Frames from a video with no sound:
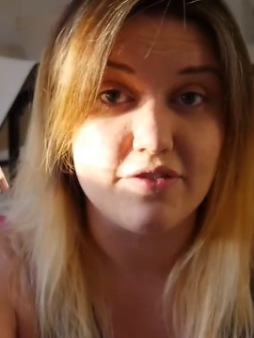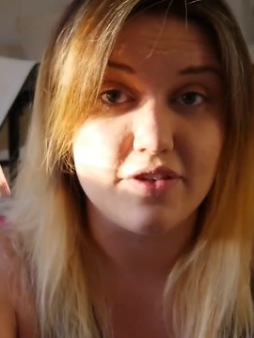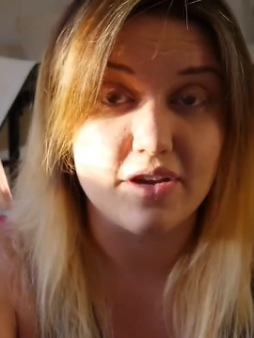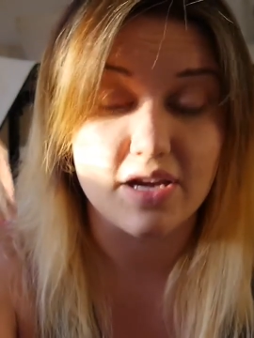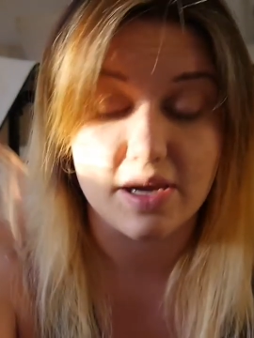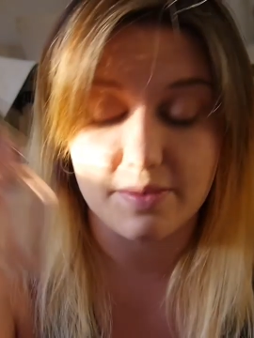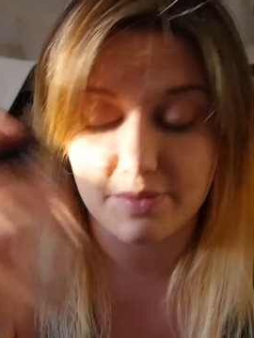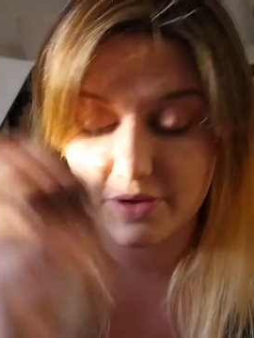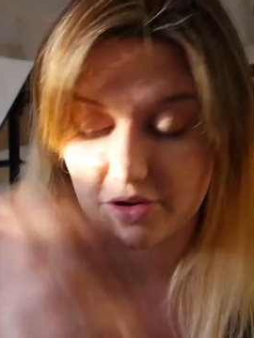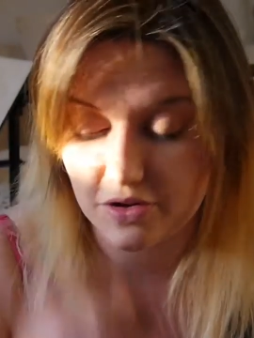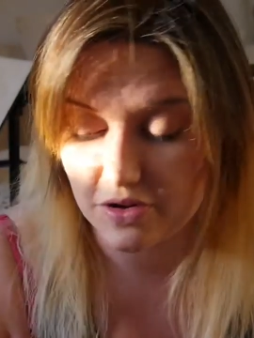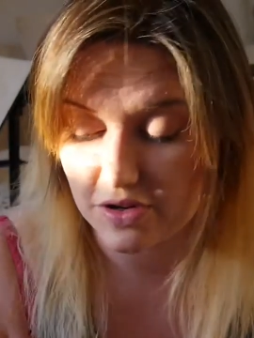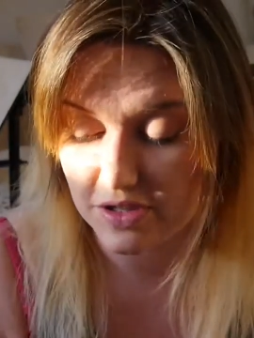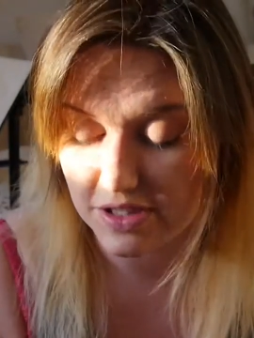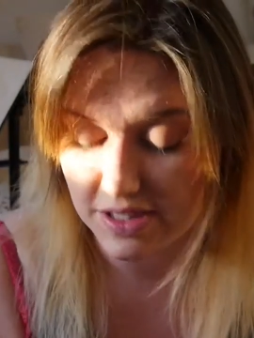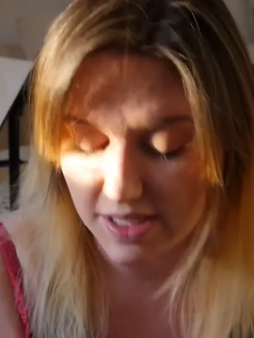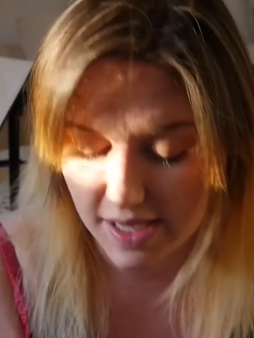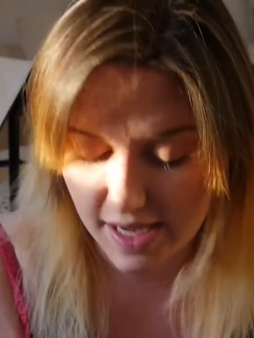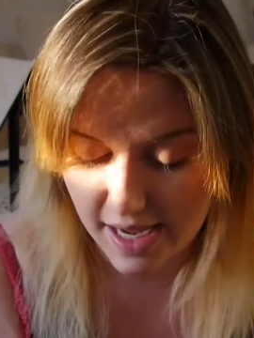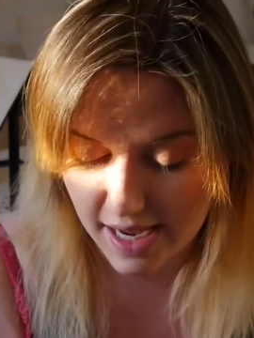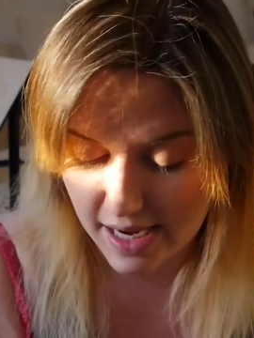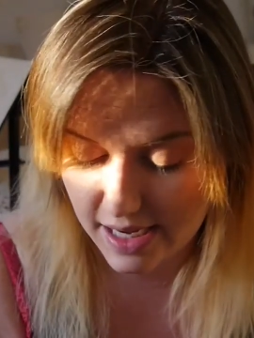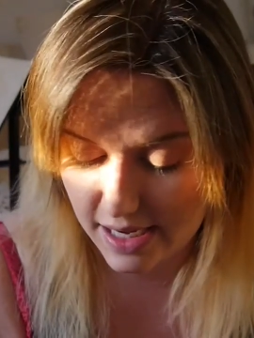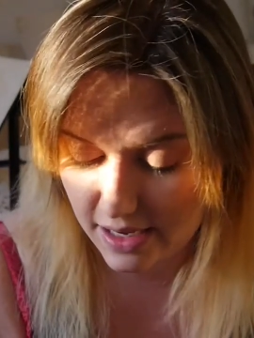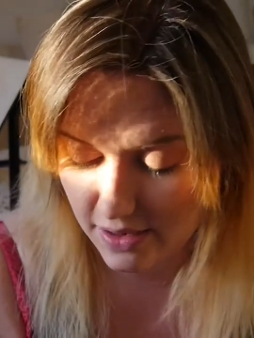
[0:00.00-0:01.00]
If you come across
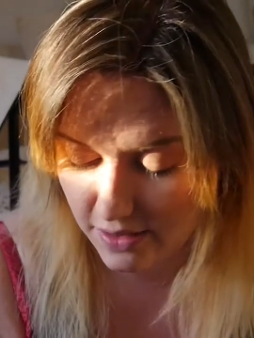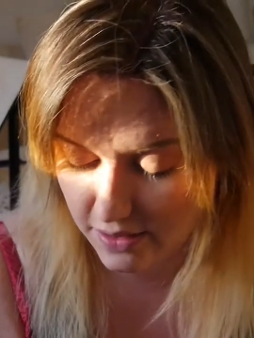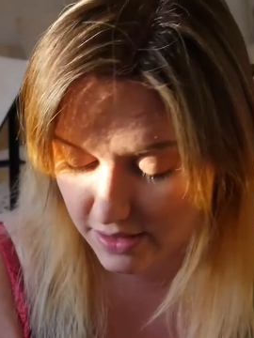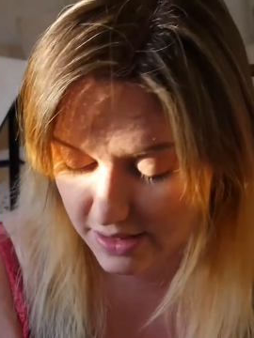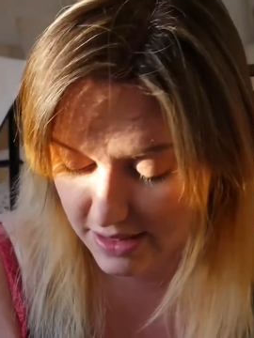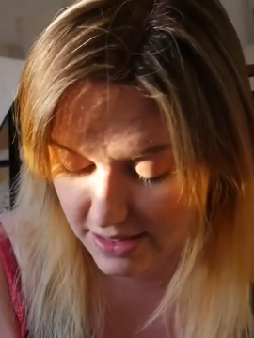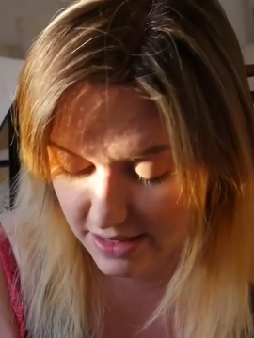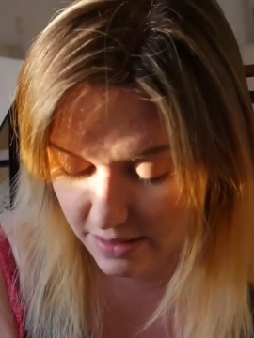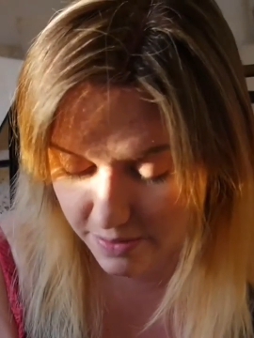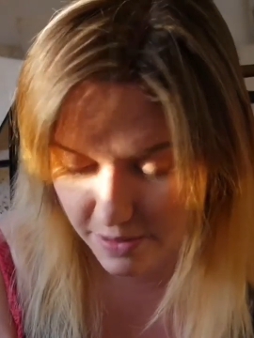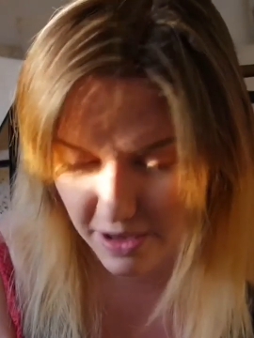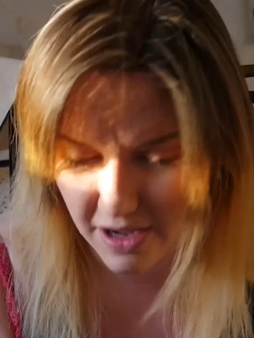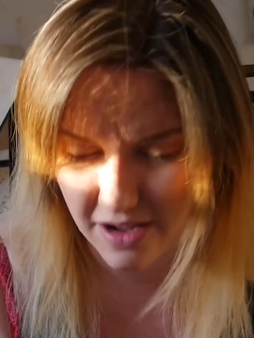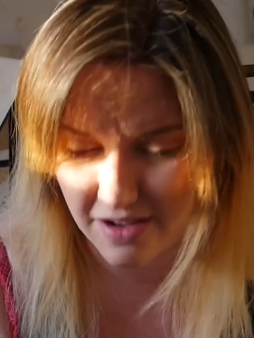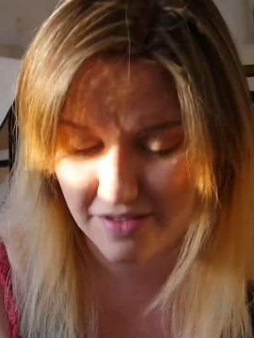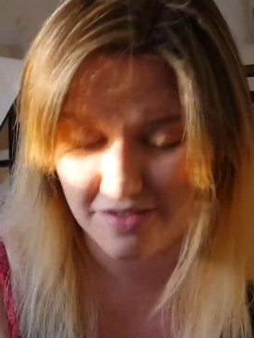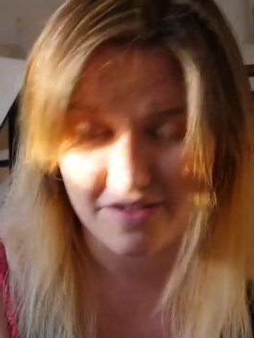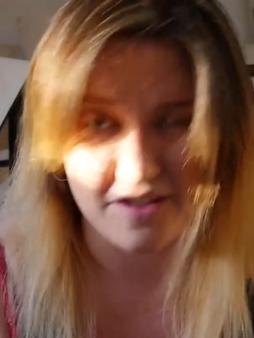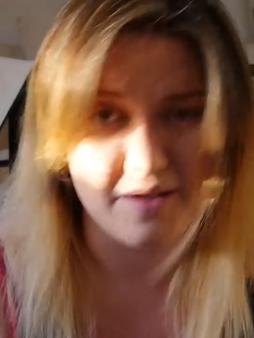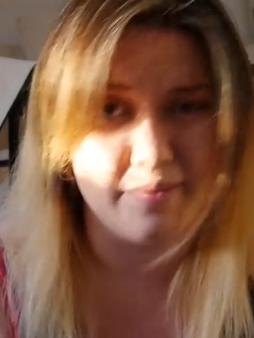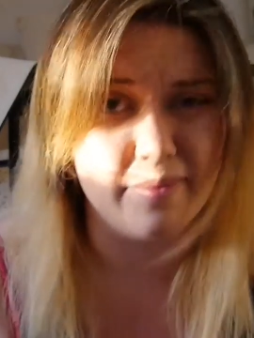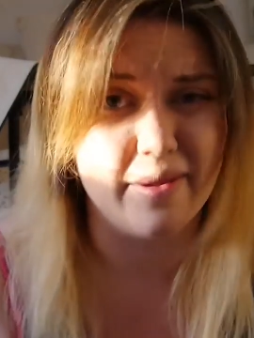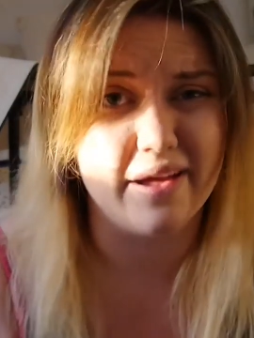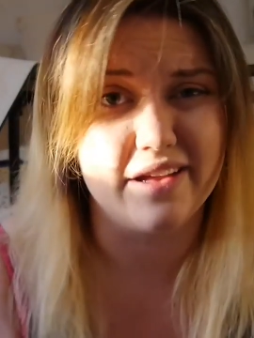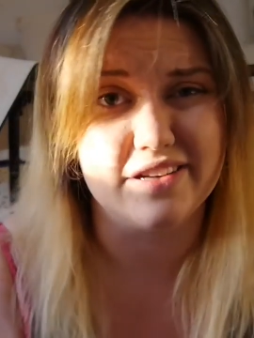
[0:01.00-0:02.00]
it, any Hollister
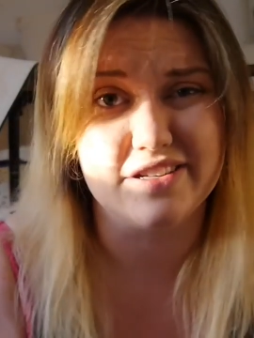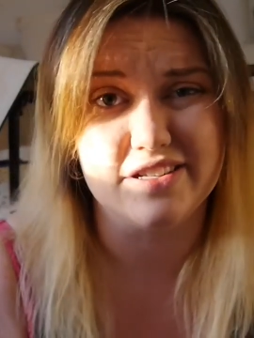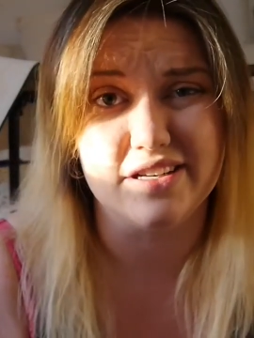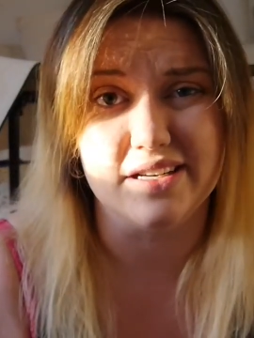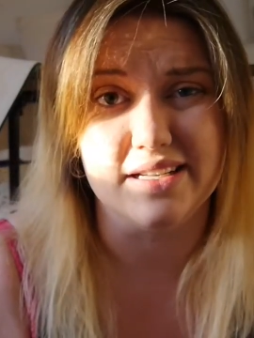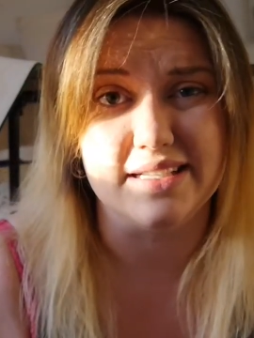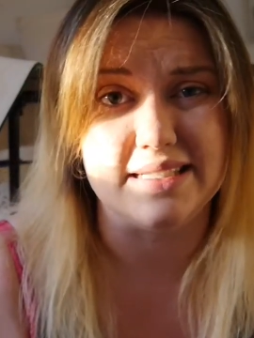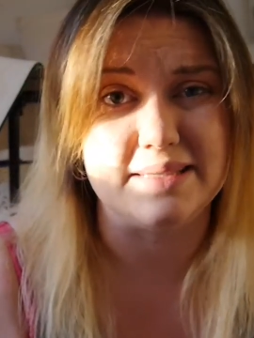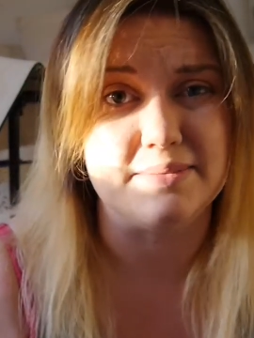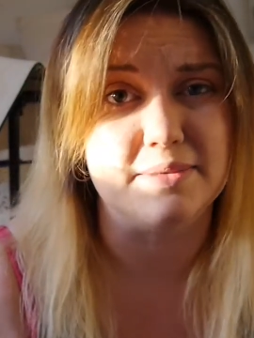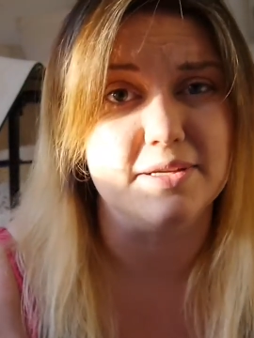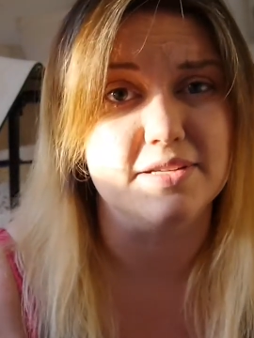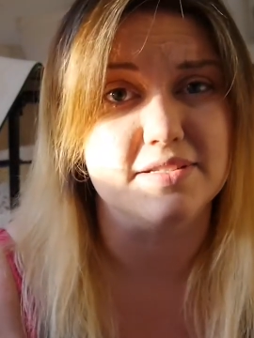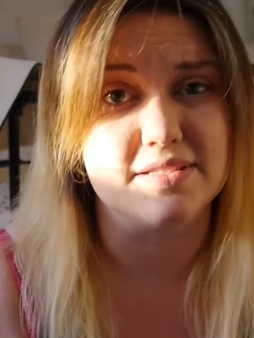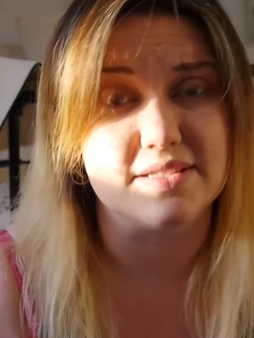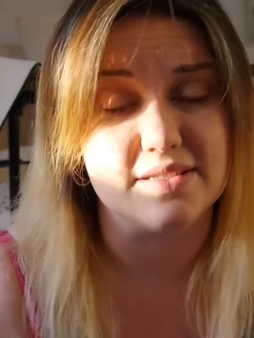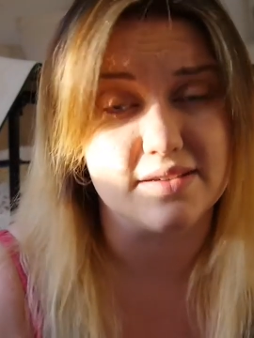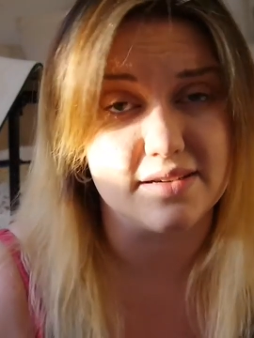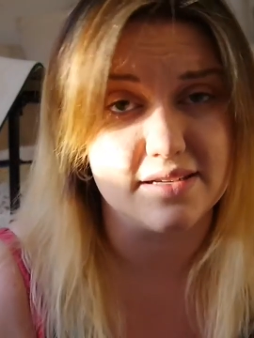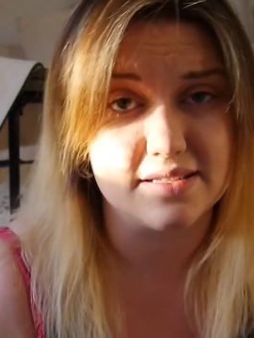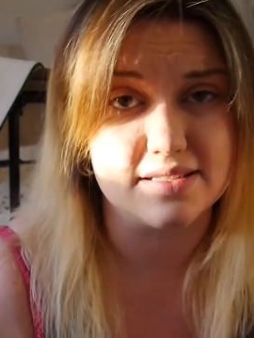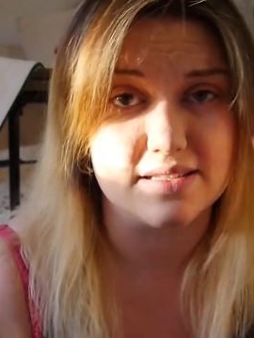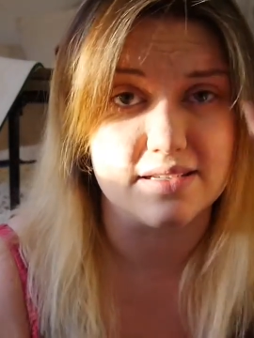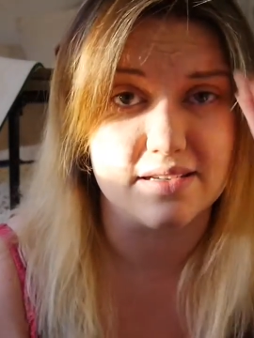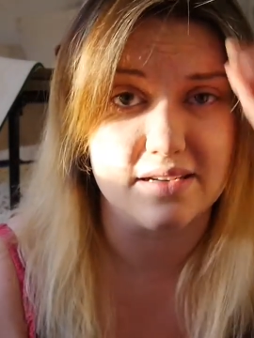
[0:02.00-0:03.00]
perfume actually smells
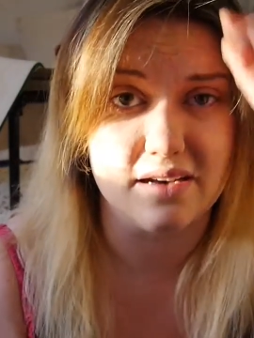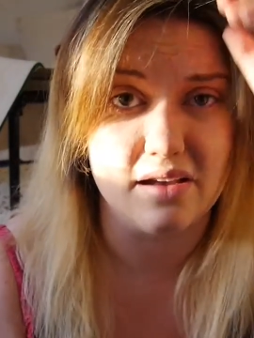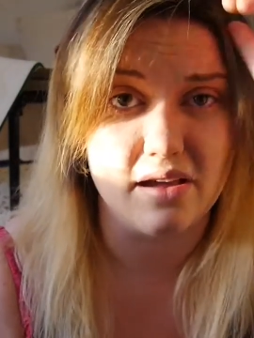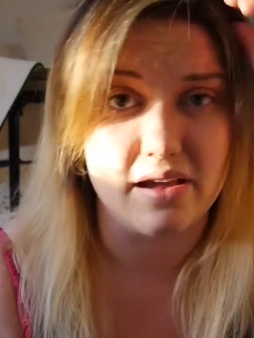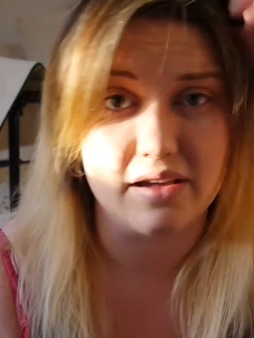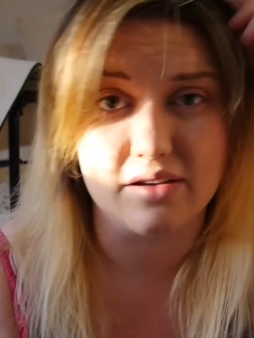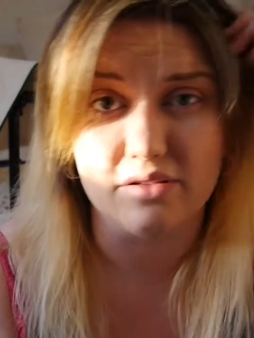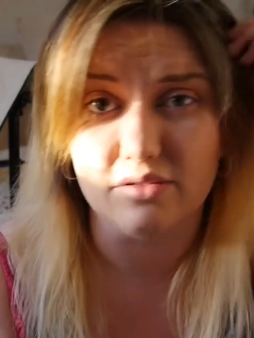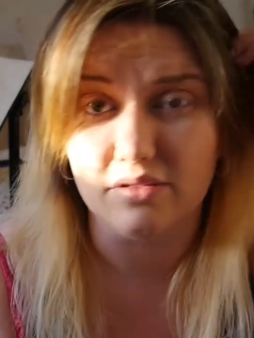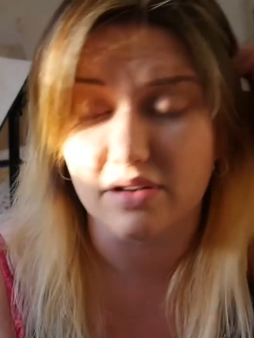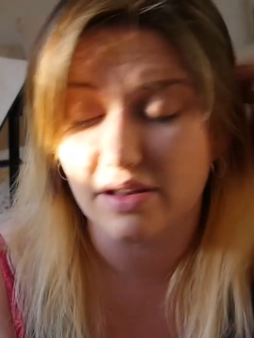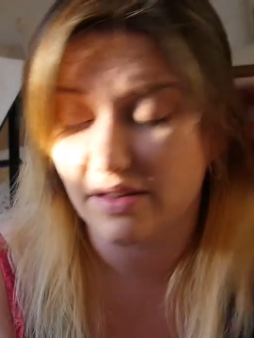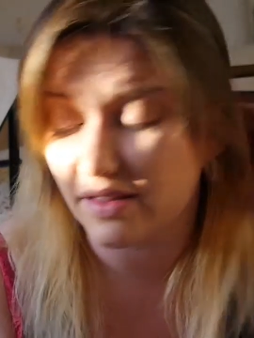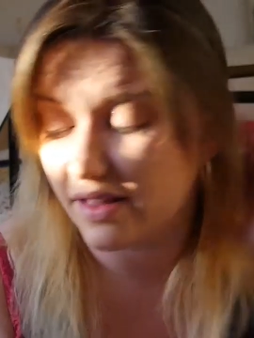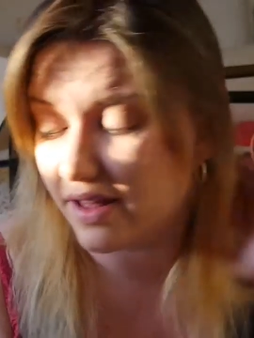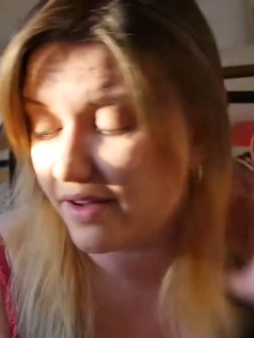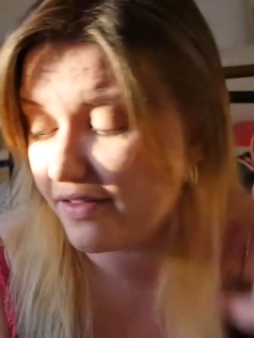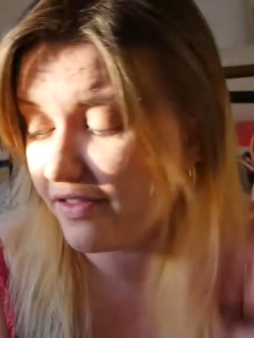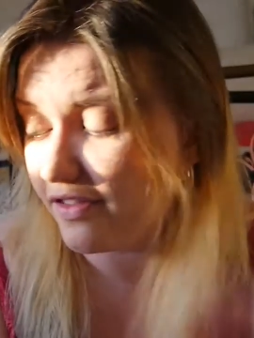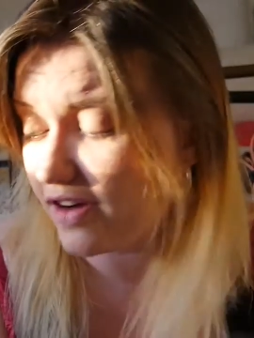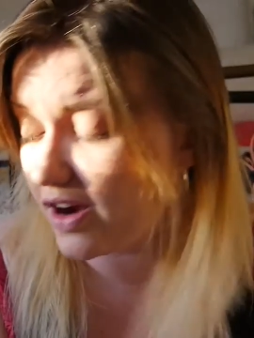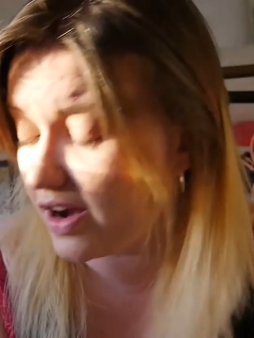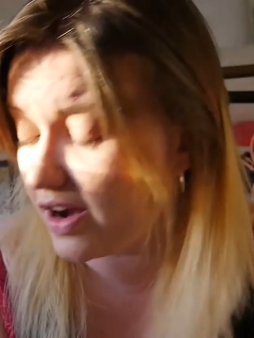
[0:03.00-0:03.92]
nice. I like all of their